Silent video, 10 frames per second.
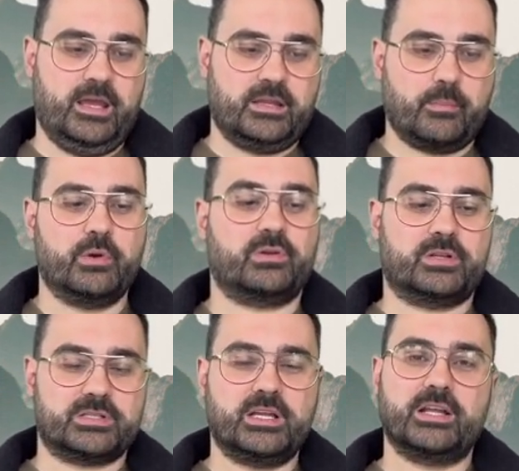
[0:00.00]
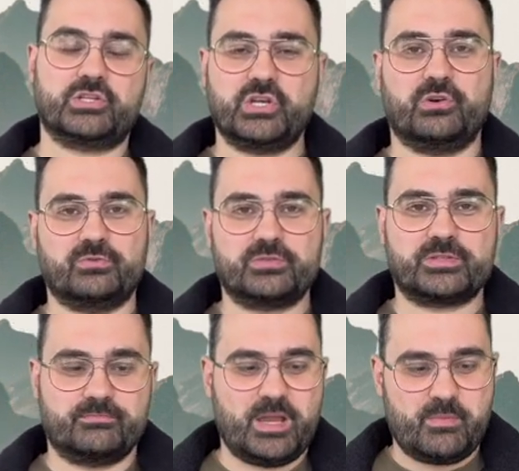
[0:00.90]
Now, books like Joel's
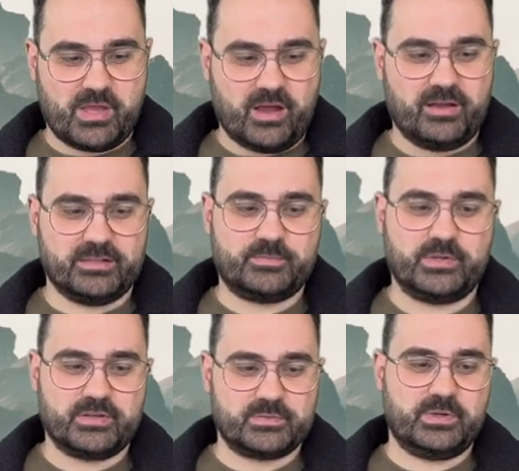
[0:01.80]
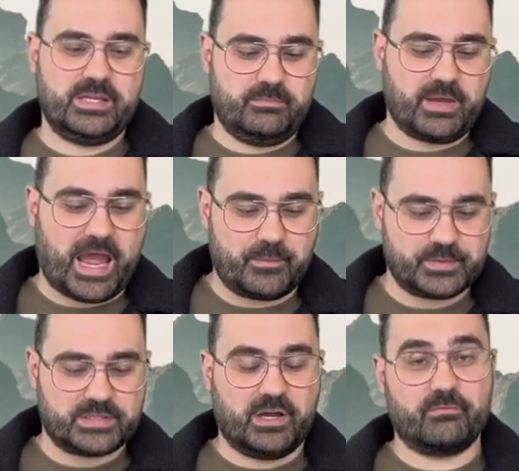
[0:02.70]
may be hard because we perhaps
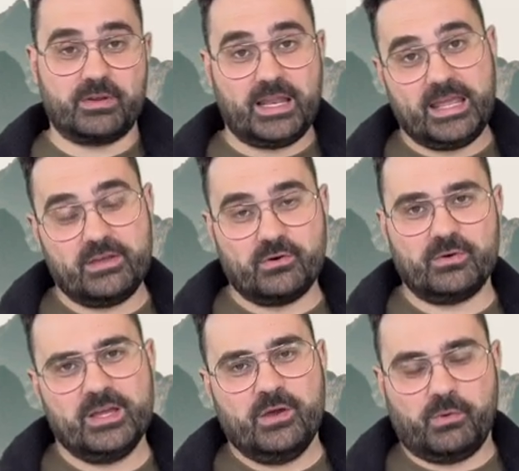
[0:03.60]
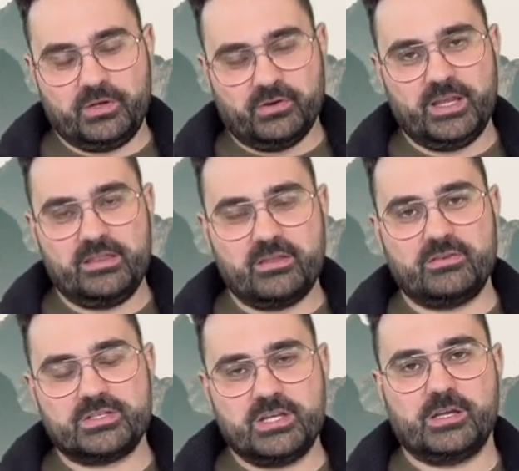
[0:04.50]
can't relate or we're not in those
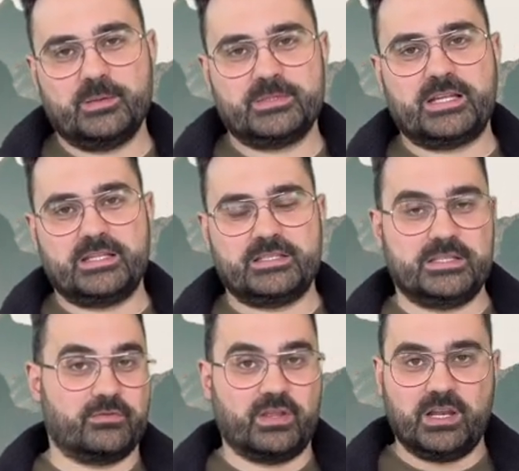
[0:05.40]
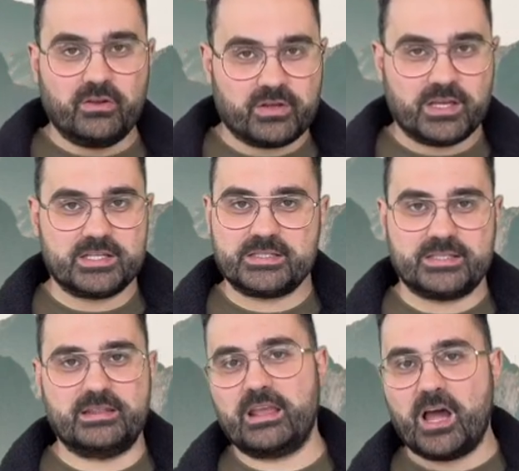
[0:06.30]
circumstances of the locusts
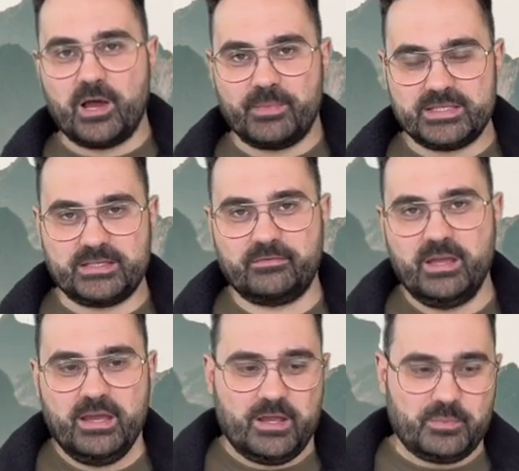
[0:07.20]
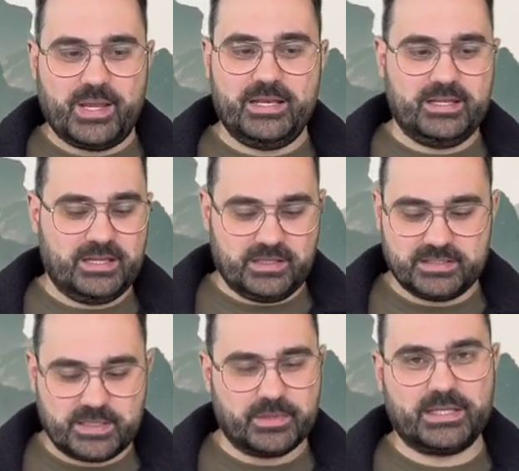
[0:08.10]
and the armies impending, and
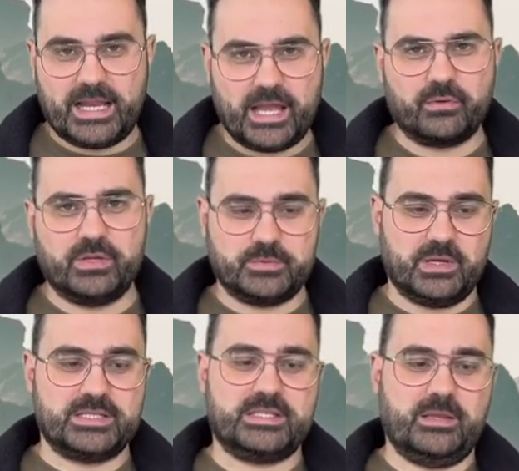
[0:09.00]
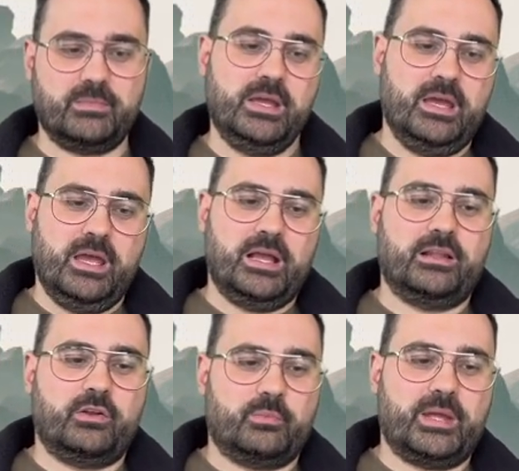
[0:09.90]
some of the language might seem a
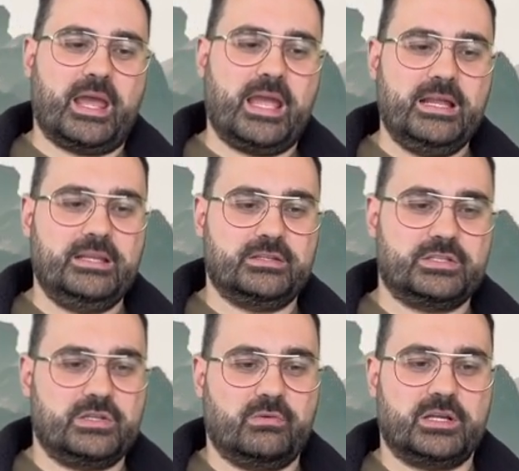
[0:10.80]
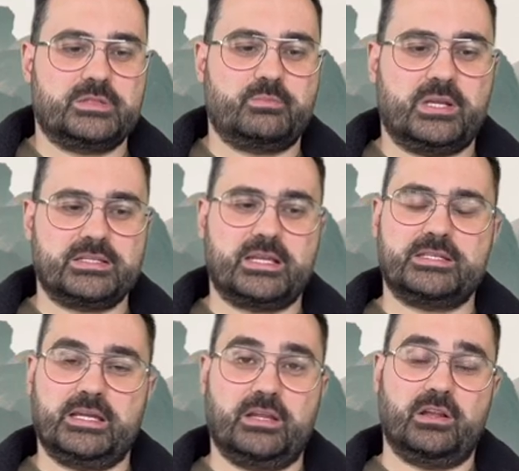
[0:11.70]
little bit alien to us. But as I
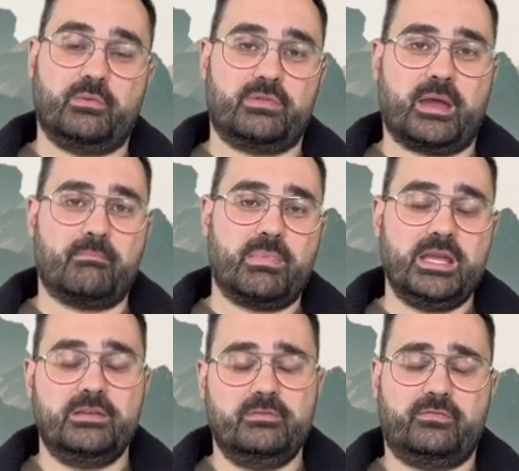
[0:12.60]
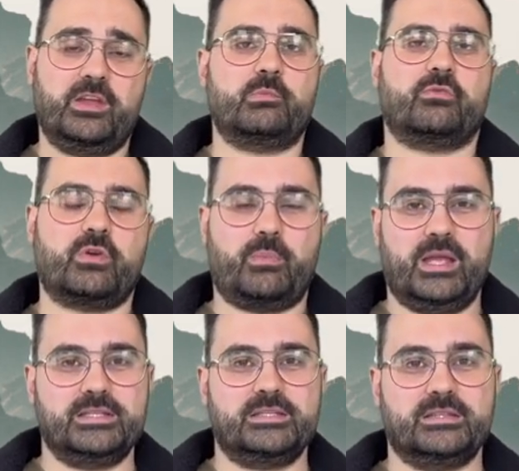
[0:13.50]
said earlier, with that main theme of
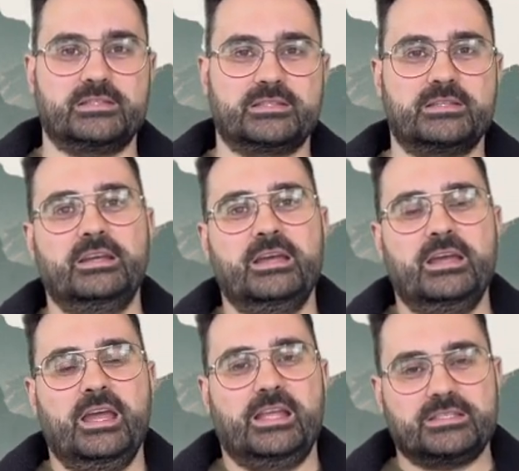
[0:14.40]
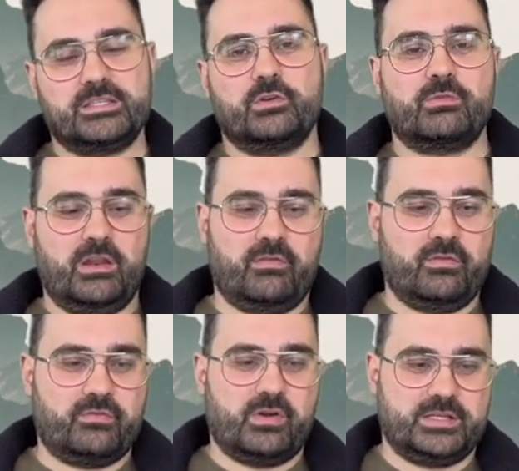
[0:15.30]
repentance, it's still relevant
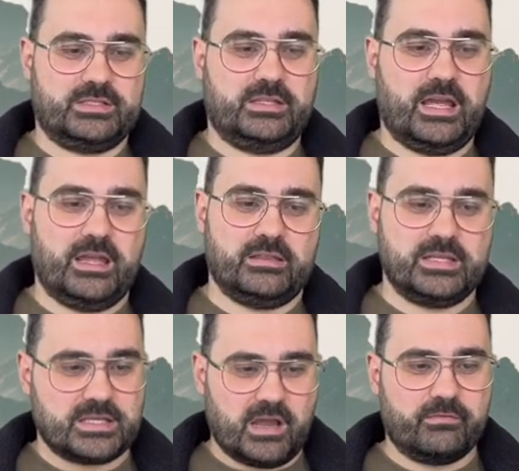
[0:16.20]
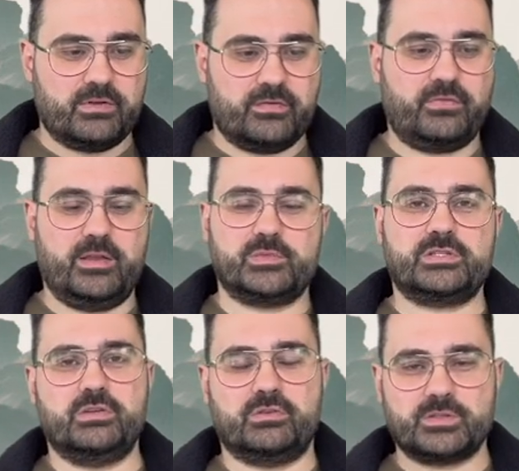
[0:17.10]
for us today. And there's other themes too.
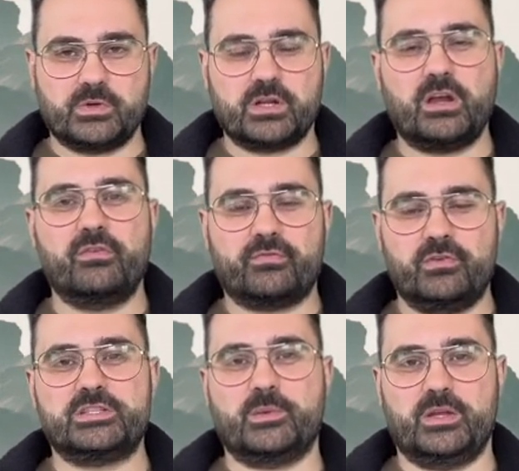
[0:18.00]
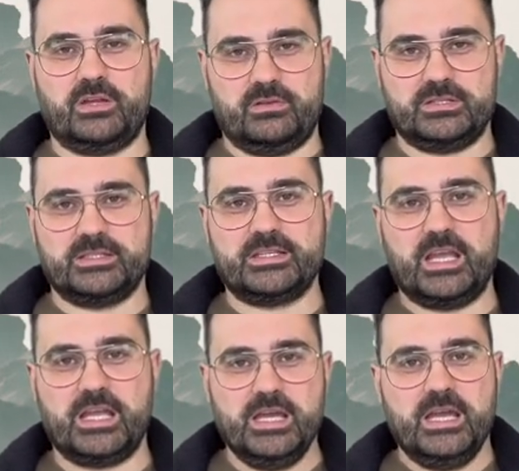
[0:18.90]
And I just want to go through some of those and say
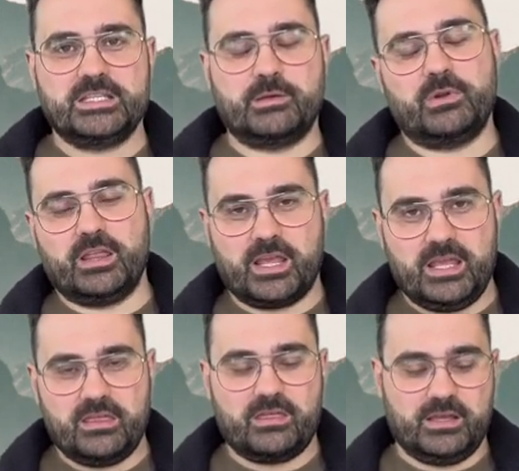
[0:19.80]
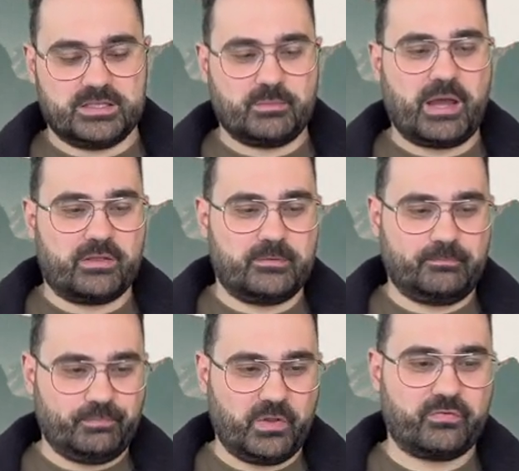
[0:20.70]
some of the key things about them.
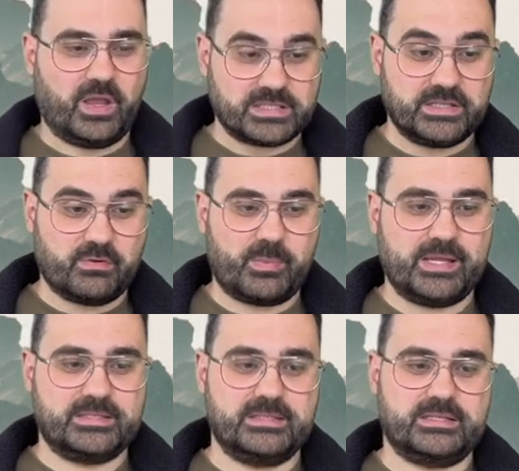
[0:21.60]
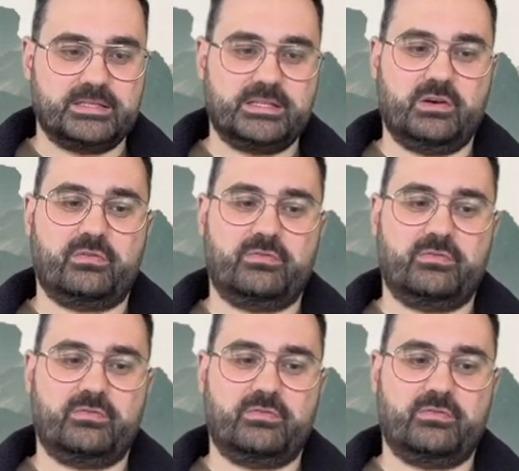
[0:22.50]
Firstly, repentance itself.